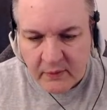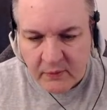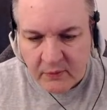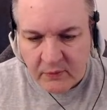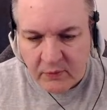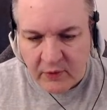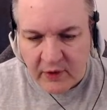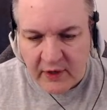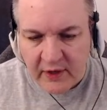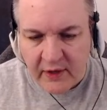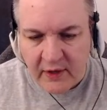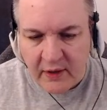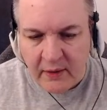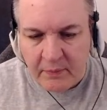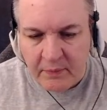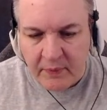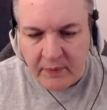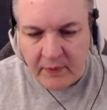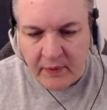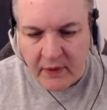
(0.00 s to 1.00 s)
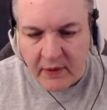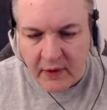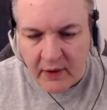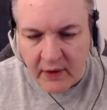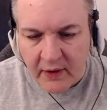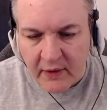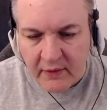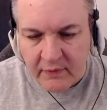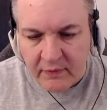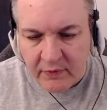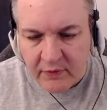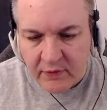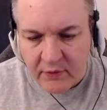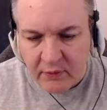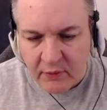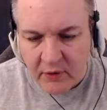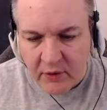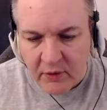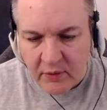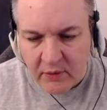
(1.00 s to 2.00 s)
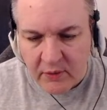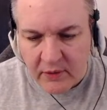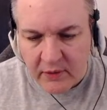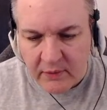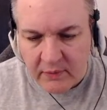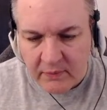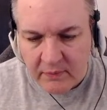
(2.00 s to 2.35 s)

wake up on the road